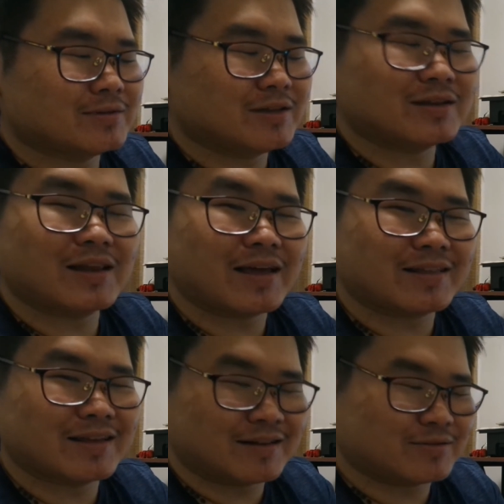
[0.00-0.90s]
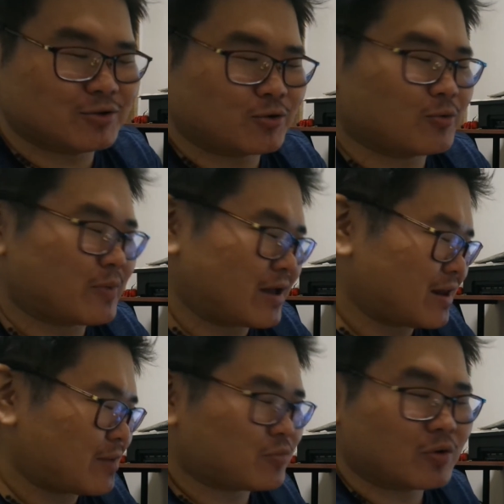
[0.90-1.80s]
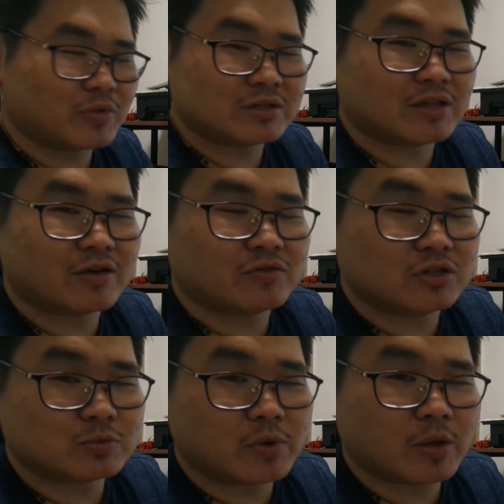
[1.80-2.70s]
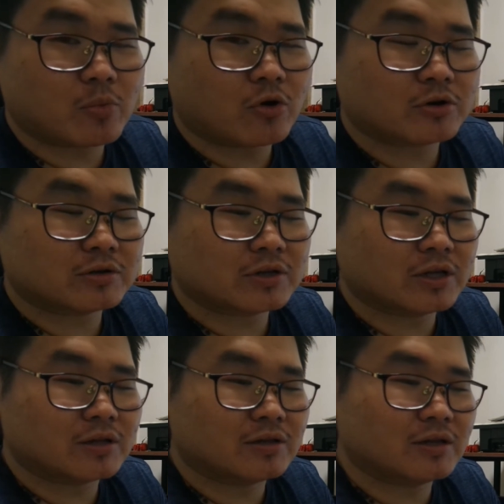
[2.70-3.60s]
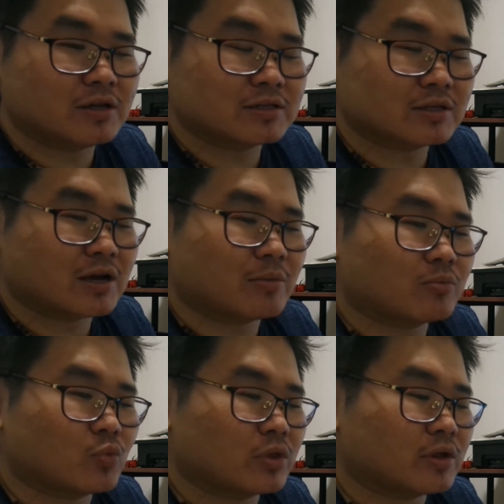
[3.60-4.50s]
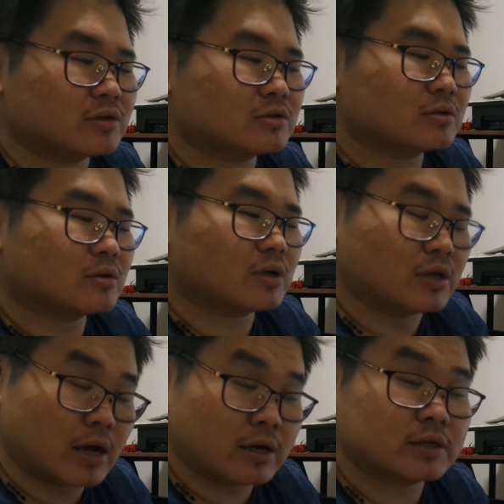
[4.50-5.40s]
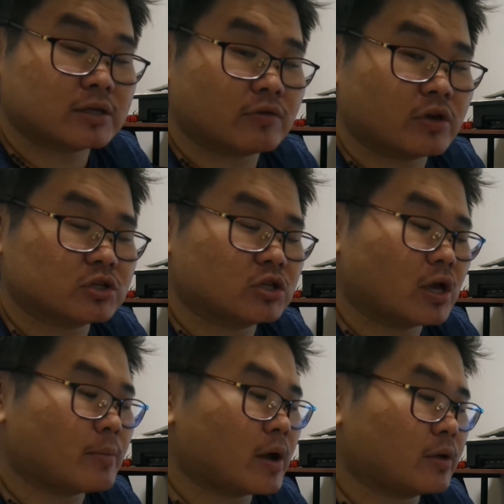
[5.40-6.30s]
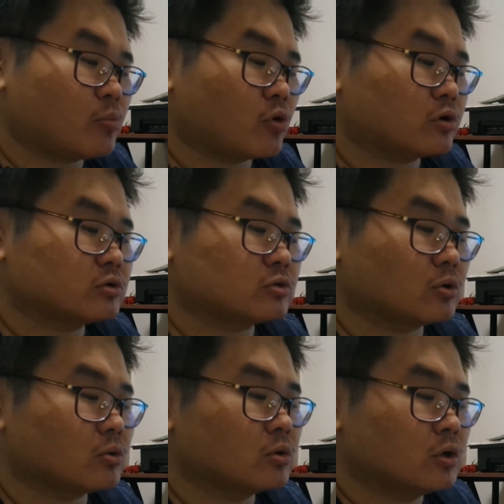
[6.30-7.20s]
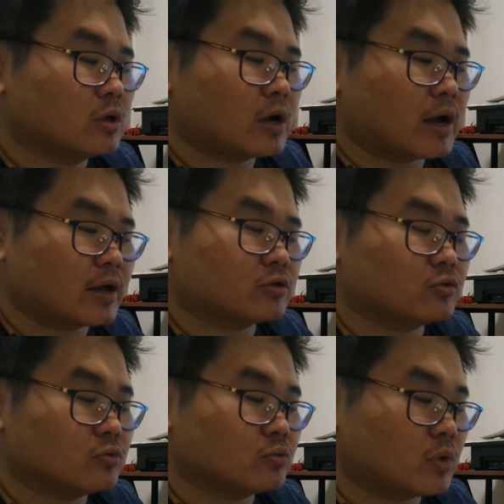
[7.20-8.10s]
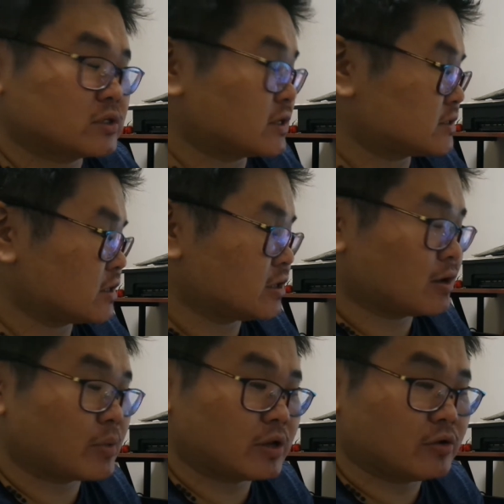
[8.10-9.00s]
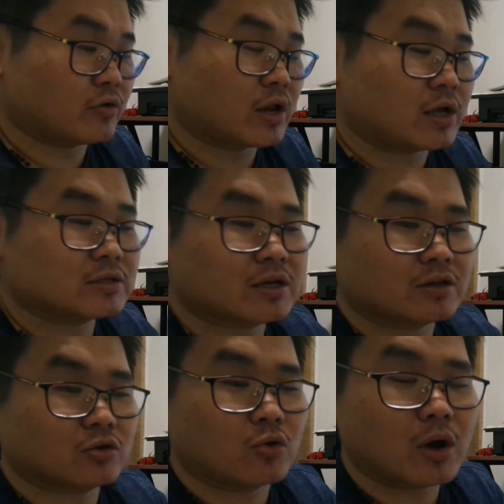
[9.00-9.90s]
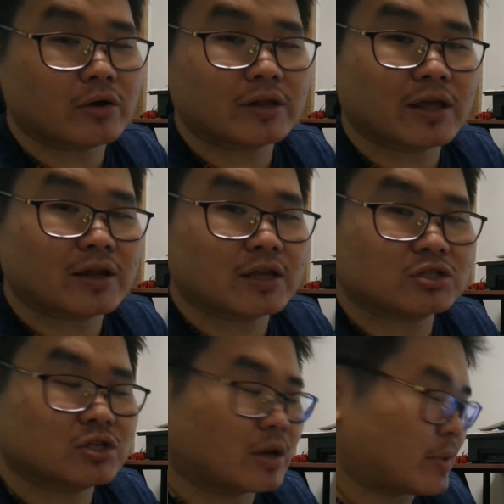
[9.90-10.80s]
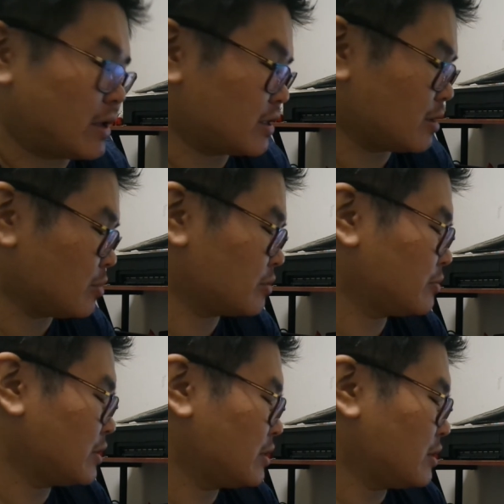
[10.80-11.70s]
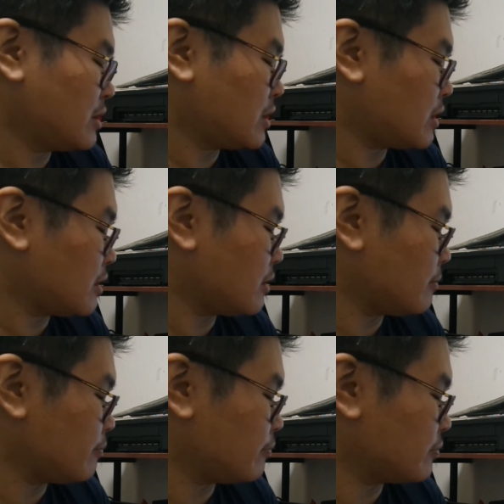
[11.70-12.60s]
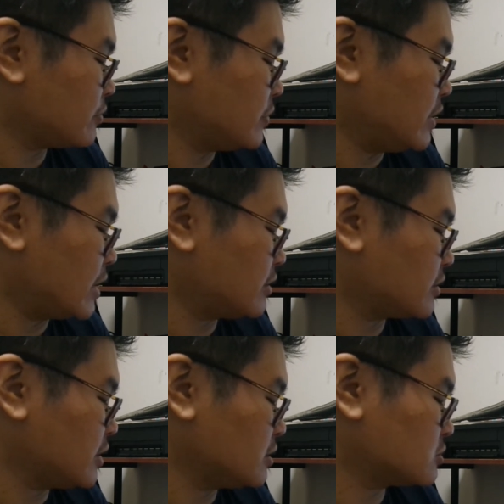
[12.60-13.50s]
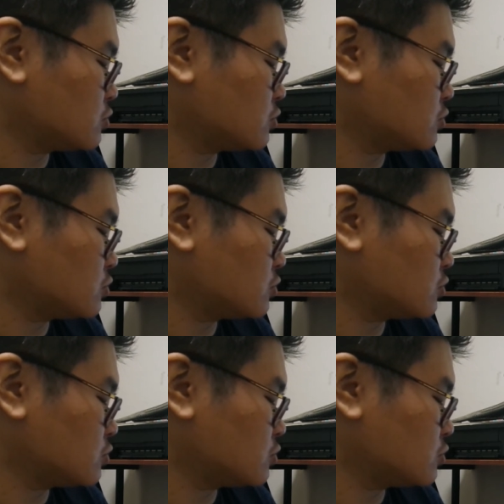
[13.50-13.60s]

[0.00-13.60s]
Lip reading: didn't like that, my laptop doesn't have a display port. It doesn't come with it. It does have a HDMI port, so I had to, once I set it up, I didn't realize I had to go out and get a HDMI cable. The other things